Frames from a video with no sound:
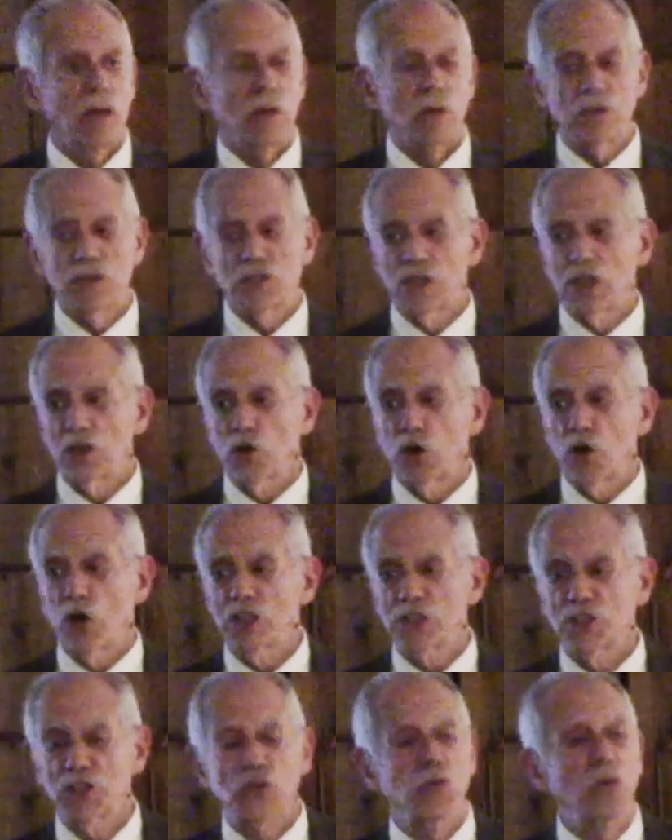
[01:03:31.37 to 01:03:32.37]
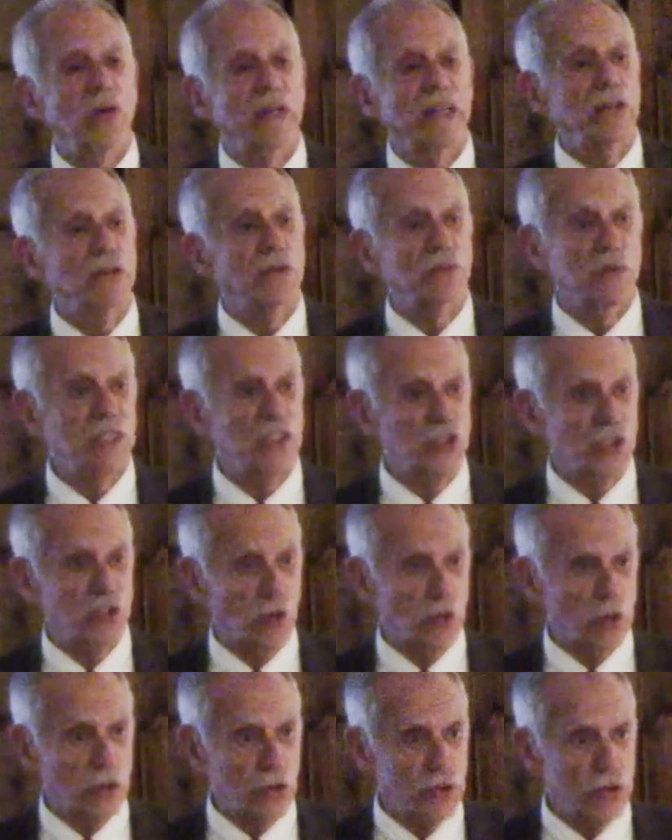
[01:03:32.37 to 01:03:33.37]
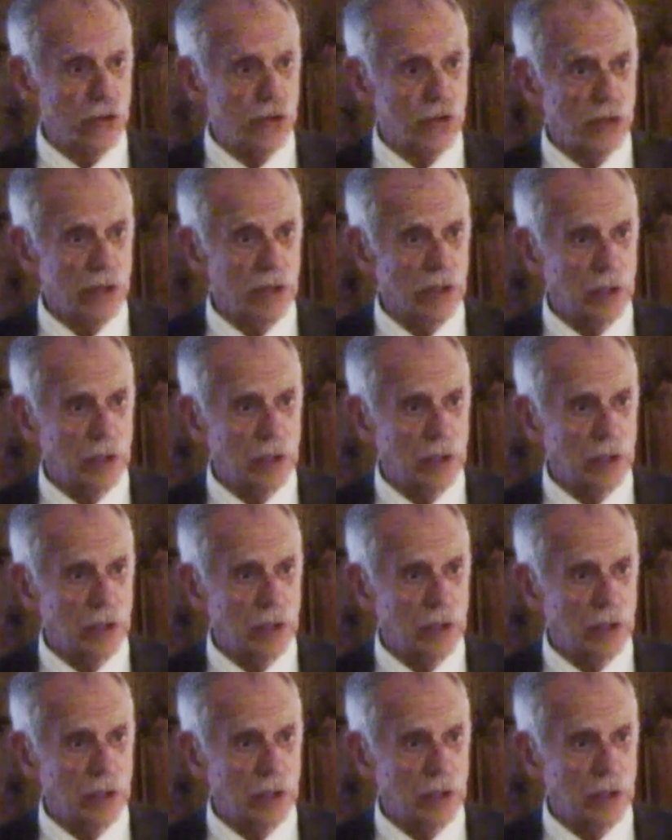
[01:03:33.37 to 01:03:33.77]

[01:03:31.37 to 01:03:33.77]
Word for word: which had lost 23 soldiers.